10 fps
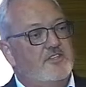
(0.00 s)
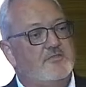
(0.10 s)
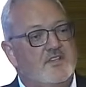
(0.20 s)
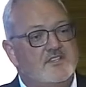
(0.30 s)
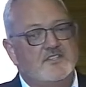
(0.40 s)
to
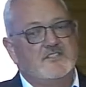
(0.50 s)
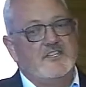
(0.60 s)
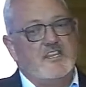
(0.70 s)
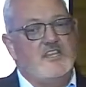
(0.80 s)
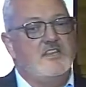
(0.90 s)
us as
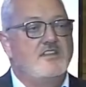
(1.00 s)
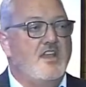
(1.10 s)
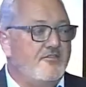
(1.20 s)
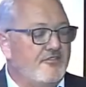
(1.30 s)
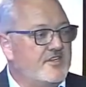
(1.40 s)
the
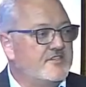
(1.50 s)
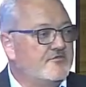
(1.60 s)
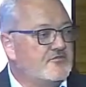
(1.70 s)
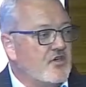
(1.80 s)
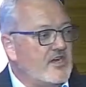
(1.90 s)
Netflix
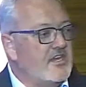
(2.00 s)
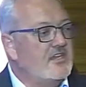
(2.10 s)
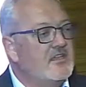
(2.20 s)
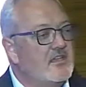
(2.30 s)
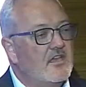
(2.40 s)
of training,
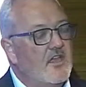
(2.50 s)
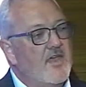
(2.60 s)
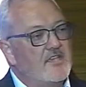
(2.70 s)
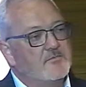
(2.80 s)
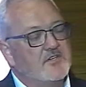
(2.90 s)
and
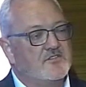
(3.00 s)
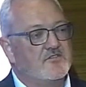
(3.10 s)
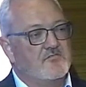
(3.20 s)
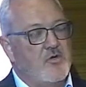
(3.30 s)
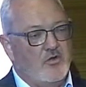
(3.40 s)
that's because of
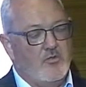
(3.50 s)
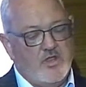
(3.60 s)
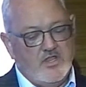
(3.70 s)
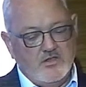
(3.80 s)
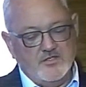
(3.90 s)
the model we
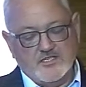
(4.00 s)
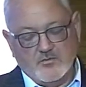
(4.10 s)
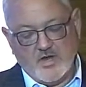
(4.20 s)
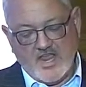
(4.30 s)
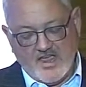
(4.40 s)
use. So
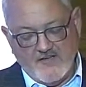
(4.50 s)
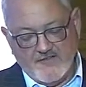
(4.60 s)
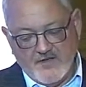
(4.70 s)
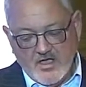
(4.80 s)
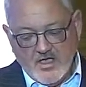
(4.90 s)
we
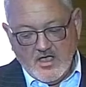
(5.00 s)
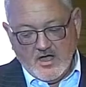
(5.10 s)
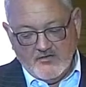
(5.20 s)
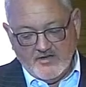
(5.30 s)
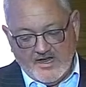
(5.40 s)
have
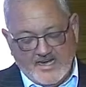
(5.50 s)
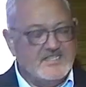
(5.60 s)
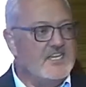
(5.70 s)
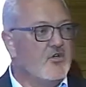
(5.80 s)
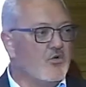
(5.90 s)
over
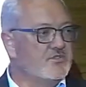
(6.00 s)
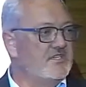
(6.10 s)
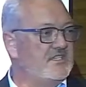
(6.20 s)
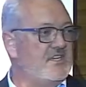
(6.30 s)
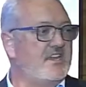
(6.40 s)
80
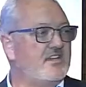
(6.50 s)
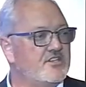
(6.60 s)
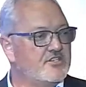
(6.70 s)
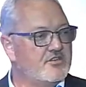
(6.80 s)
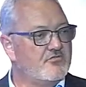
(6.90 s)
courses in
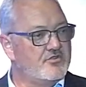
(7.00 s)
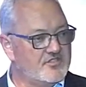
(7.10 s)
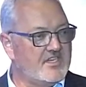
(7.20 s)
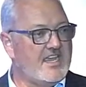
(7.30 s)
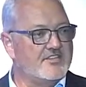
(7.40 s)
English across
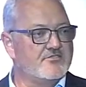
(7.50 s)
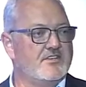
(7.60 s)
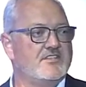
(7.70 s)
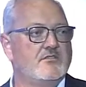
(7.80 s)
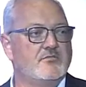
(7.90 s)
the
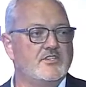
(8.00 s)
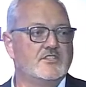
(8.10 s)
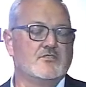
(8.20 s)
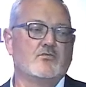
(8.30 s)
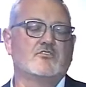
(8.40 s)
categories that we
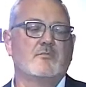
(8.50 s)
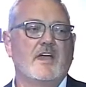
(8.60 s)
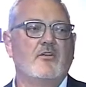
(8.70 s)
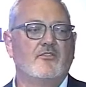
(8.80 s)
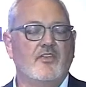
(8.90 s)
just talked
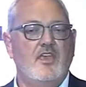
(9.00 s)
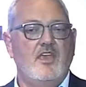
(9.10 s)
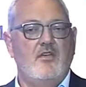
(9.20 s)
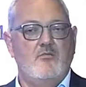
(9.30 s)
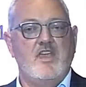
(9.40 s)
about.
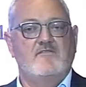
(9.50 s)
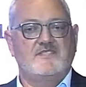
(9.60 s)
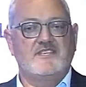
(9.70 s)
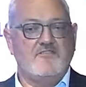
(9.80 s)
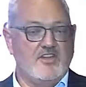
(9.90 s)
And we have
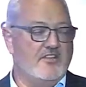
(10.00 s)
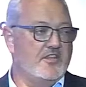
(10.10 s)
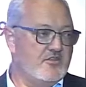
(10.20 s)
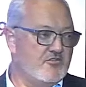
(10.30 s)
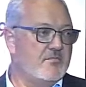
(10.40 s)
7 other
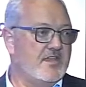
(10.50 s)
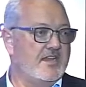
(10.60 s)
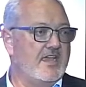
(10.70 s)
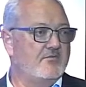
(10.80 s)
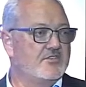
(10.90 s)
European
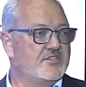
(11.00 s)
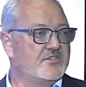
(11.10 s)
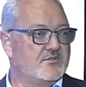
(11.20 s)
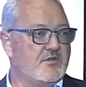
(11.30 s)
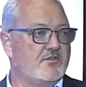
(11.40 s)
languages
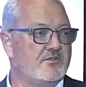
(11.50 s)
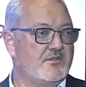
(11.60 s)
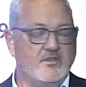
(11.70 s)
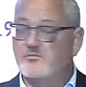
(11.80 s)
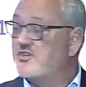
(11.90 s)
as well,
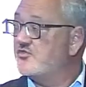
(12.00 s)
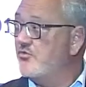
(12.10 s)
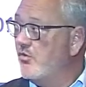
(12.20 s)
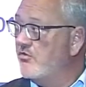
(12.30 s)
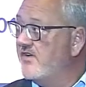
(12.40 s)
which are
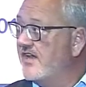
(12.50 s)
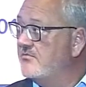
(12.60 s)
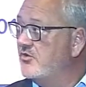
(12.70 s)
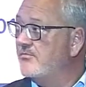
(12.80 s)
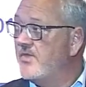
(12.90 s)
all
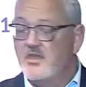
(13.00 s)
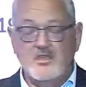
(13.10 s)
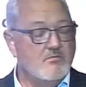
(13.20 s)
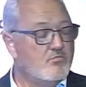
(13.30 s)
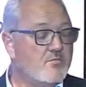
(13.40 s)
available.
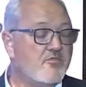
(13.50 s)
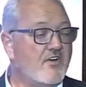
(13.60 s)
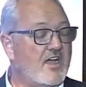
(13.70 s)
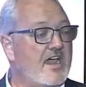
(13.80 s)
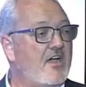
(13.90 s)
We
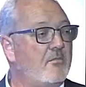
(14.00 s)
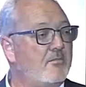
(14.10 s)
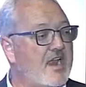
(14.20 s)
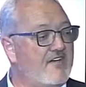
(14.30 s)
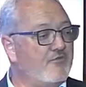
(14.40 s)
provide our
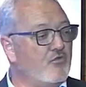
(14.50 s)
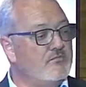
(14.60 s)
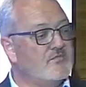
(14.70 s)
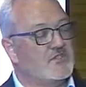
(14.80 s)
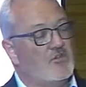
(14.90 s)
platforms